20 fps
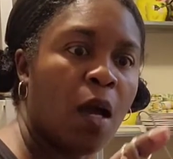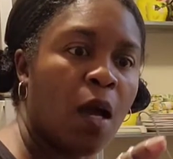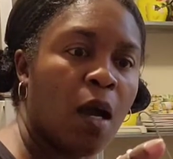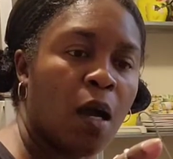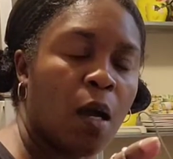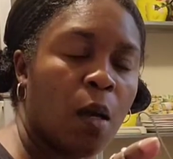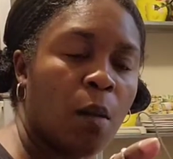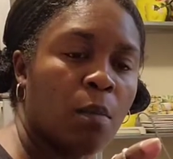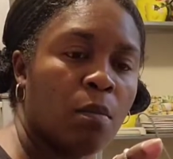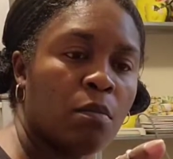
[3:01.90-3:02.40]

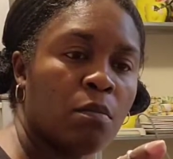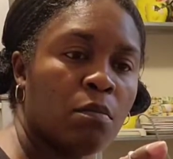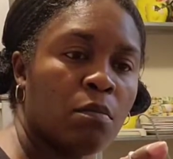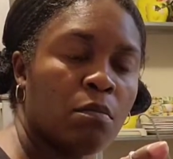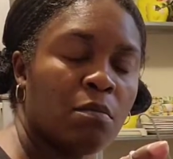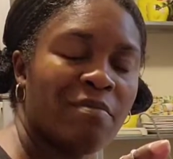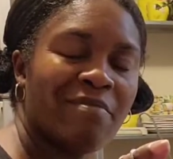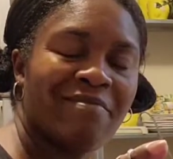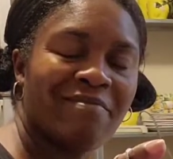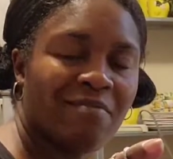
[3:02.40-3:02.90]

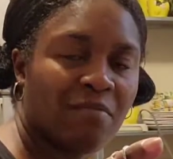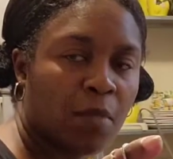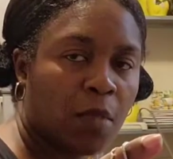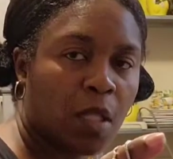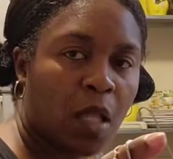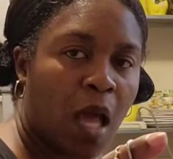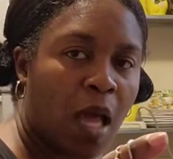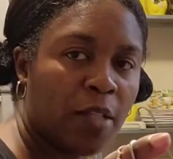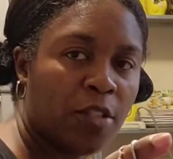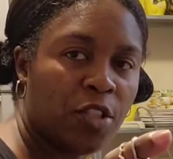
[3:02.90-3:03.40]

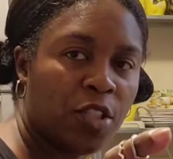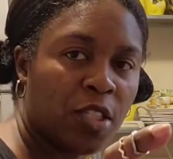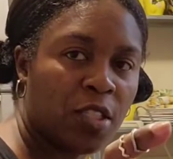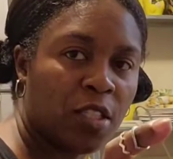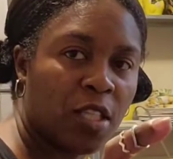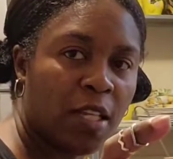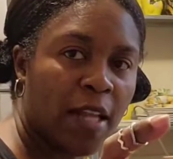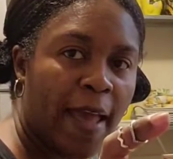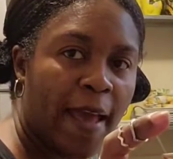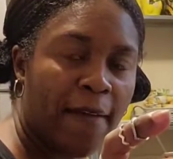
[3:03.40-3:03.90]
I
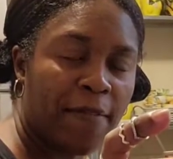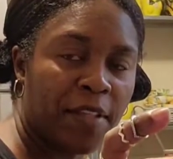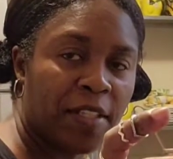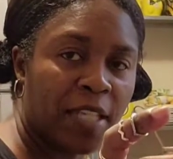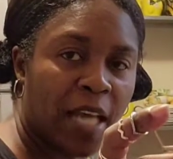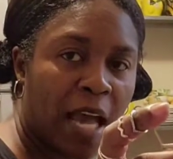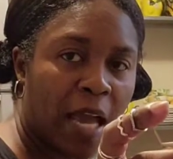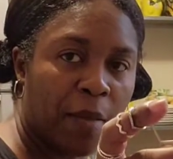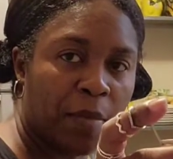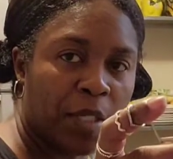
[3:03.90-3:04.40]
just didn't have
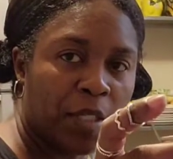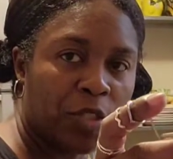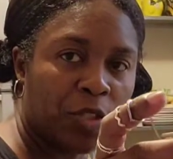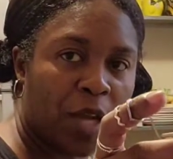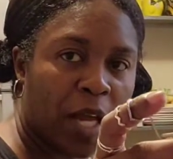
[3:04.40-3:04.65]
the time to